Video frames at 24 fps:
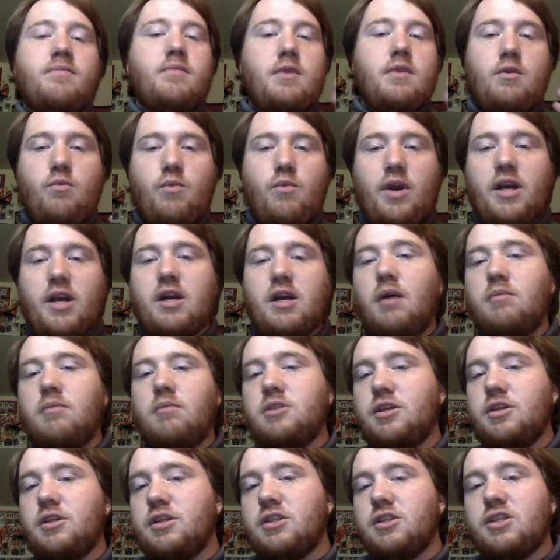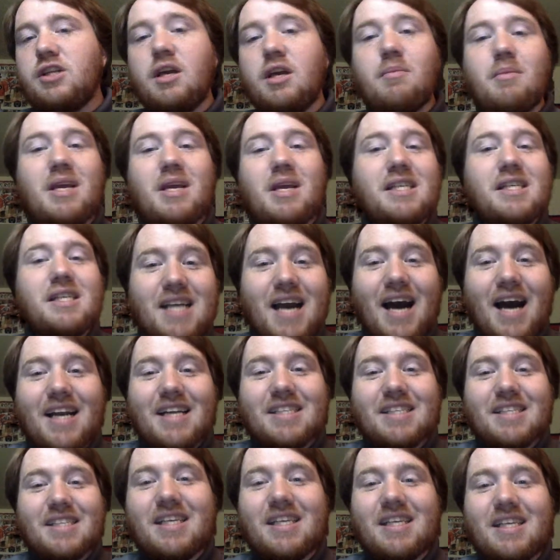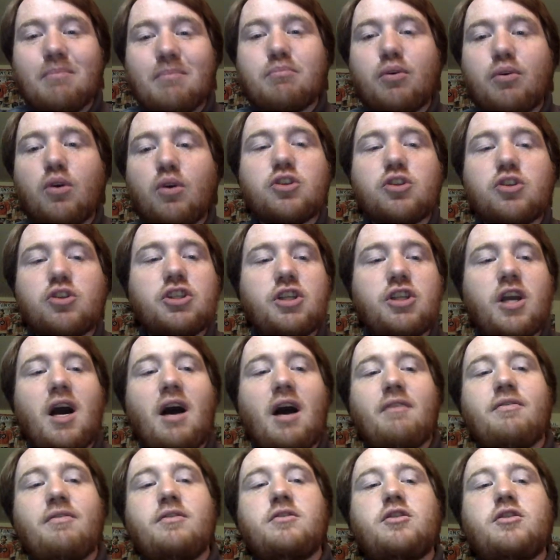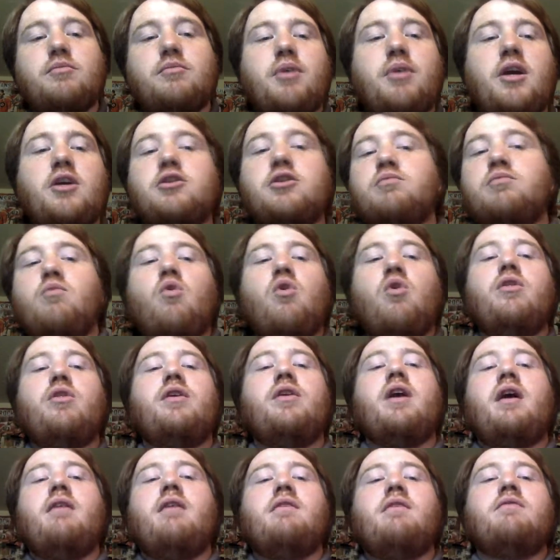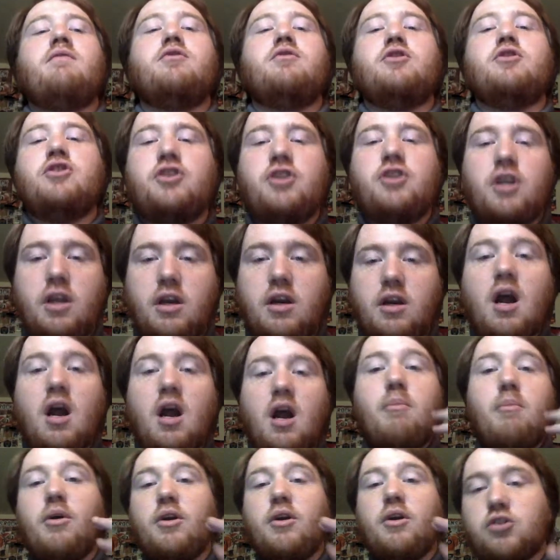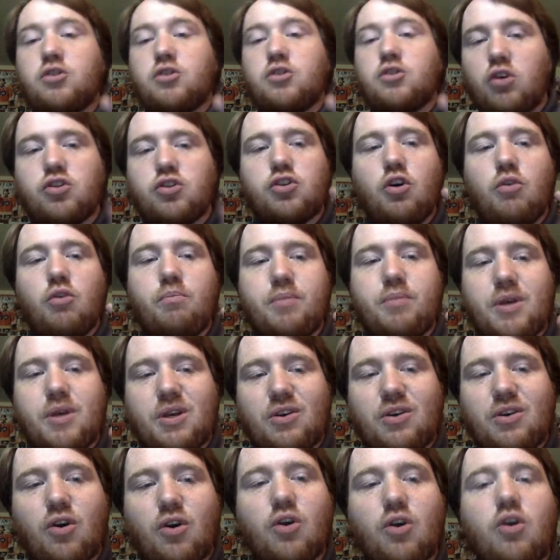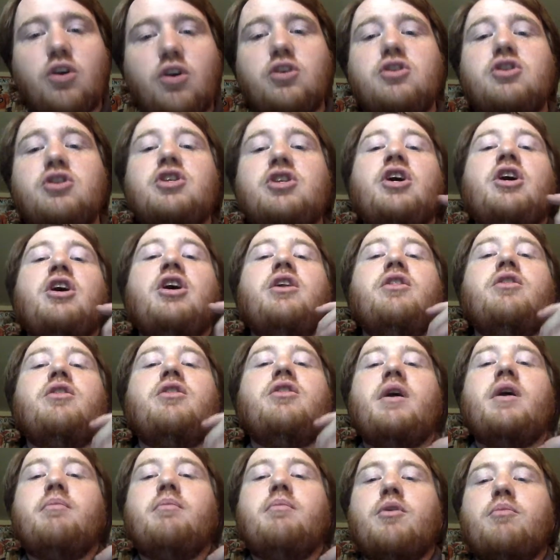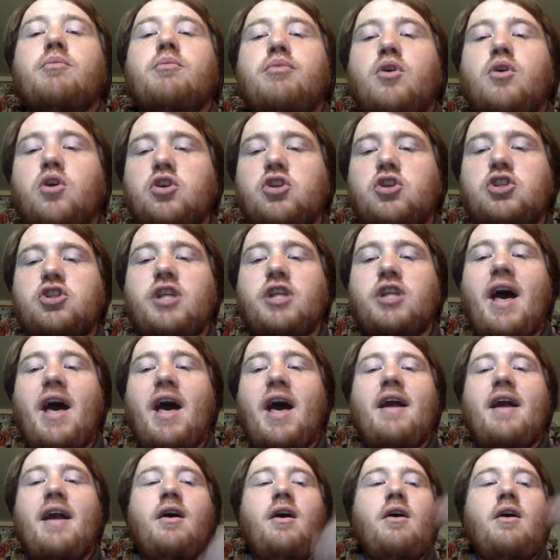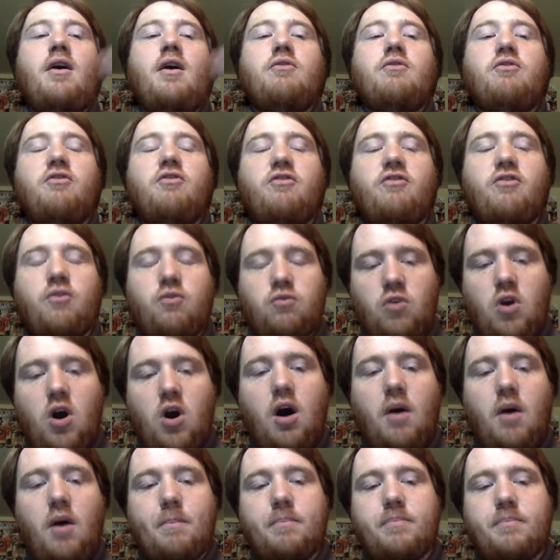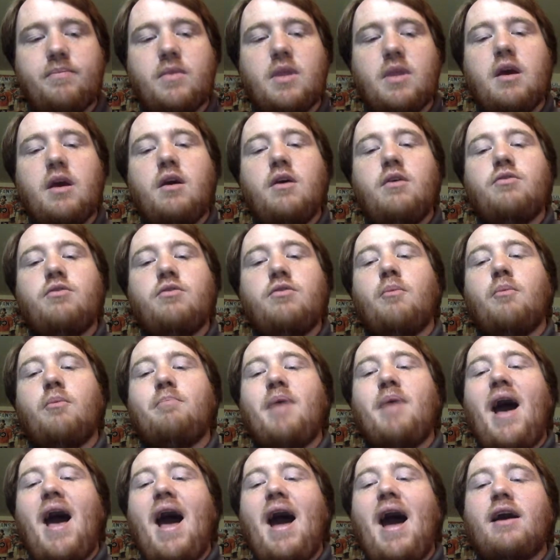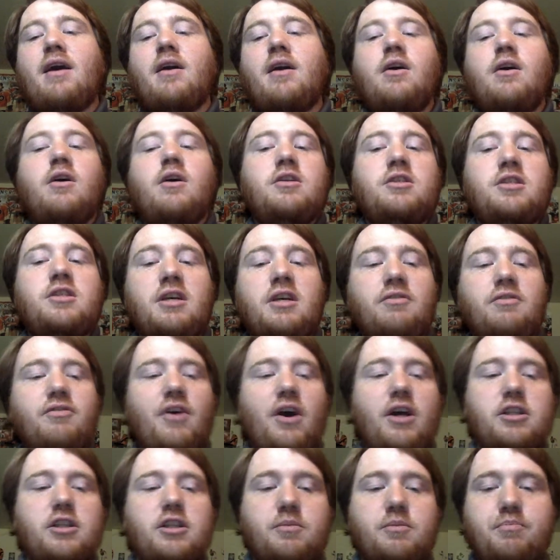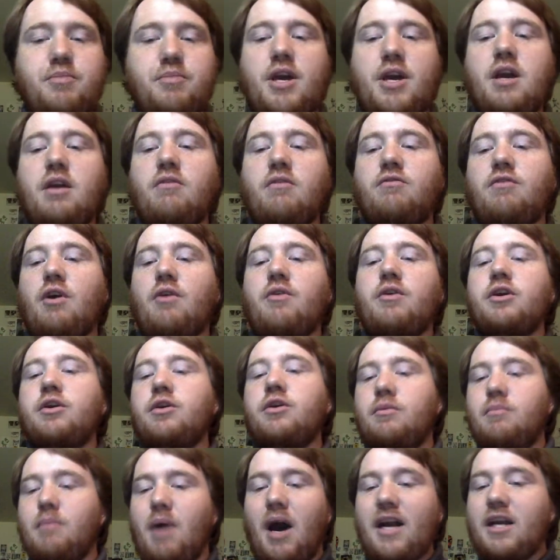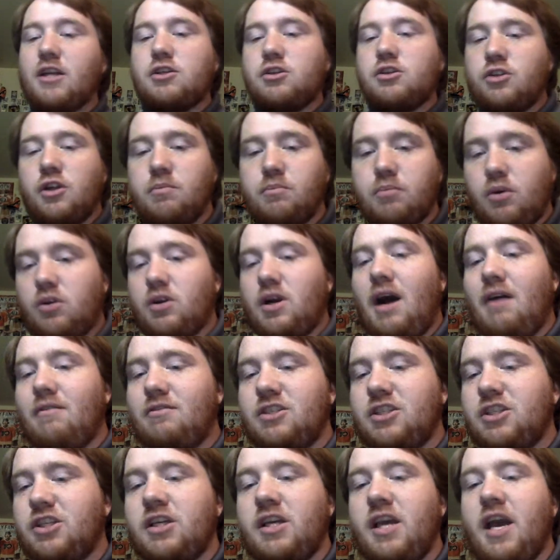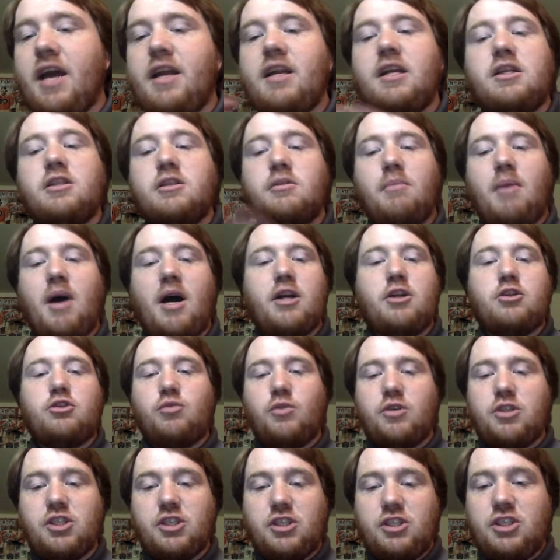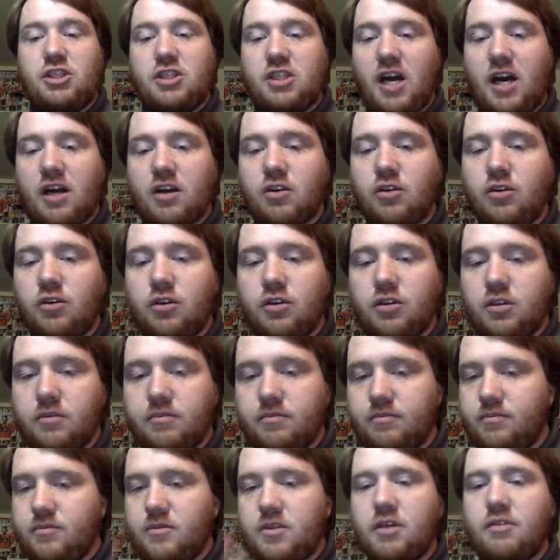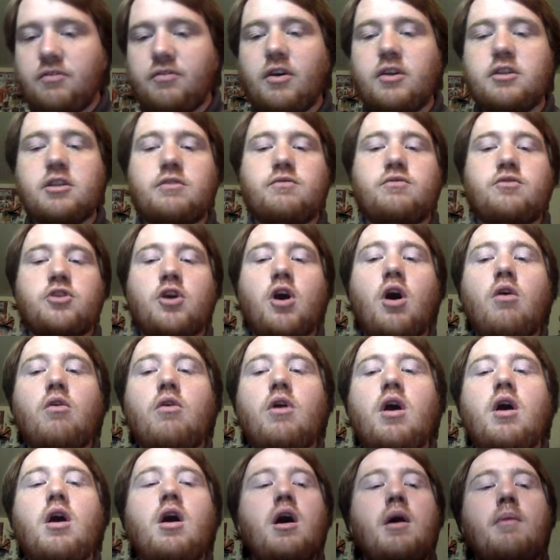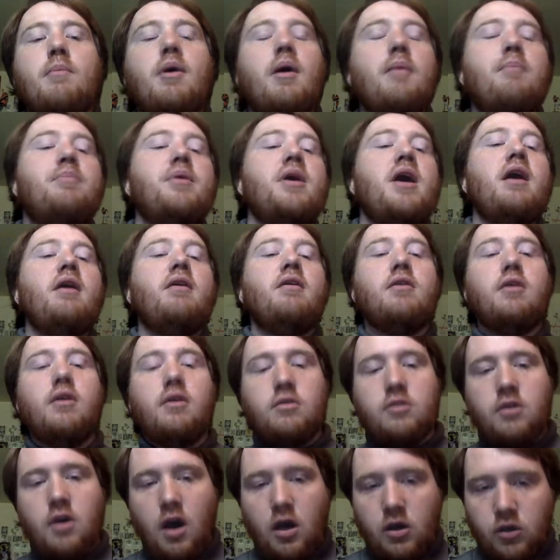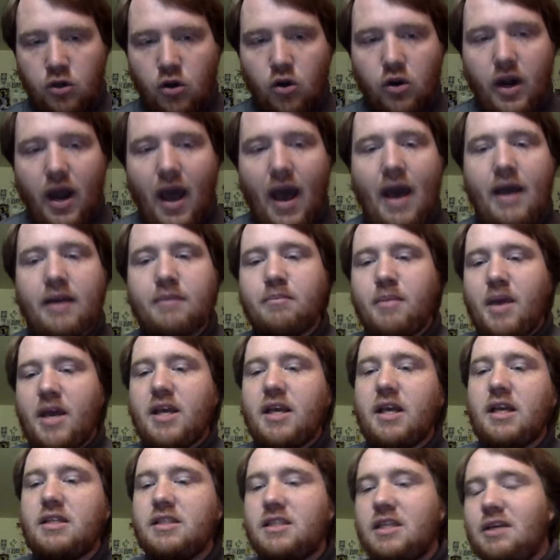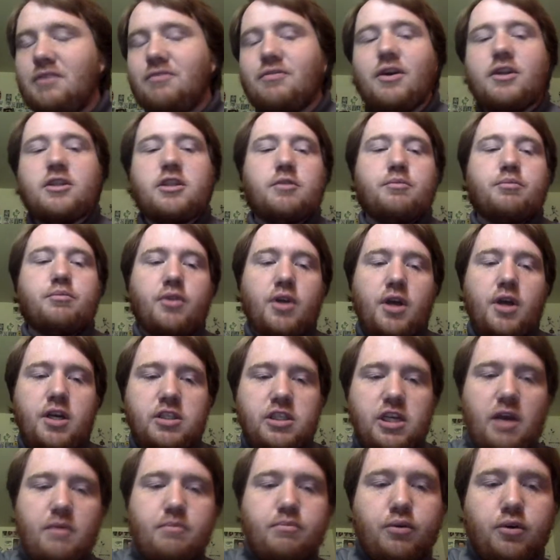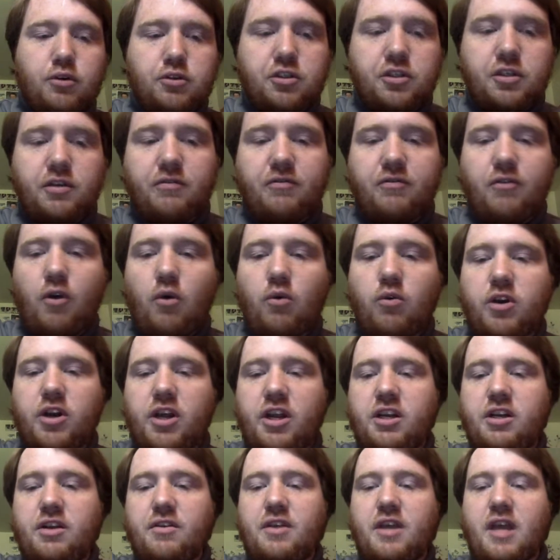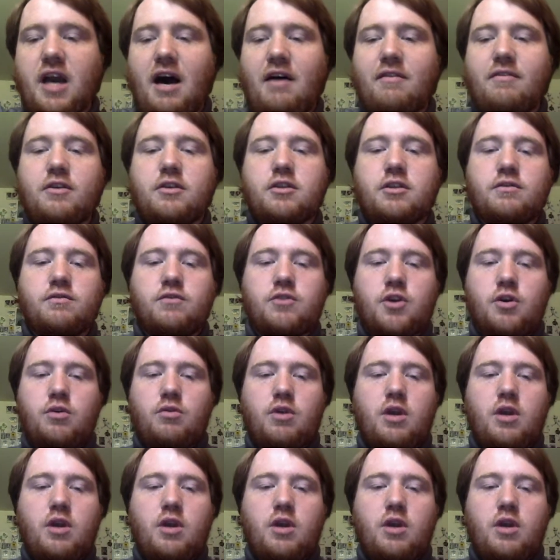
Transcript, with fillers: when it comes to this team, he's got his team pushing the offensive pace more than I've ever seen, but it's also because they're able to push that from their back defense being very good. Minus Klingberg, obviously, again, he's a minus 26. He's not good in the defensive zone, but being good at making defensive plays and pushing it forward into the offensive zone.